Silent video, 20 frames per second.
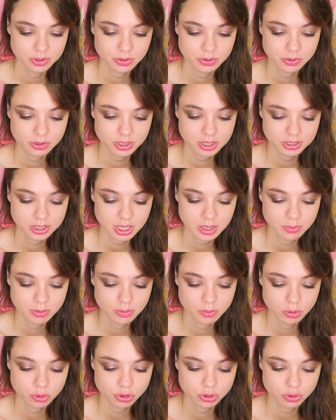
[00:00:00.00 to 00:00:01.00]
well, at least he
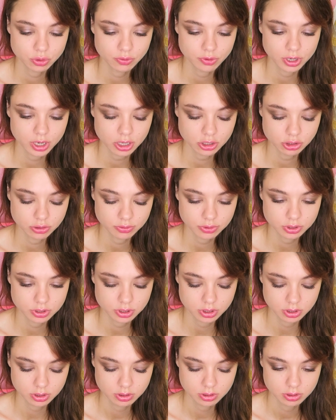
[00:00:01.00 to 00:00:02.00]
can dodge.
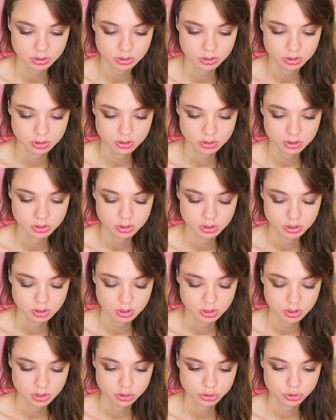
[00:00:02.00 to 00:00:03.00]

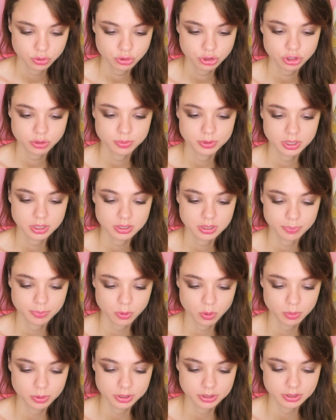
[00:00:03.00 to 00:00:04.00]
What was that
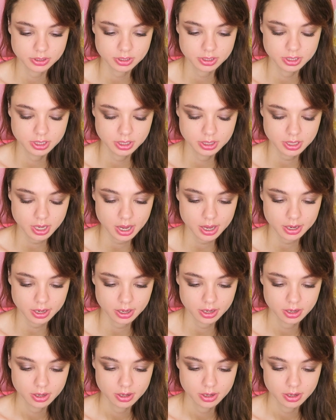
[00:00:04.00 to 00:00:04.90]
solo guitar?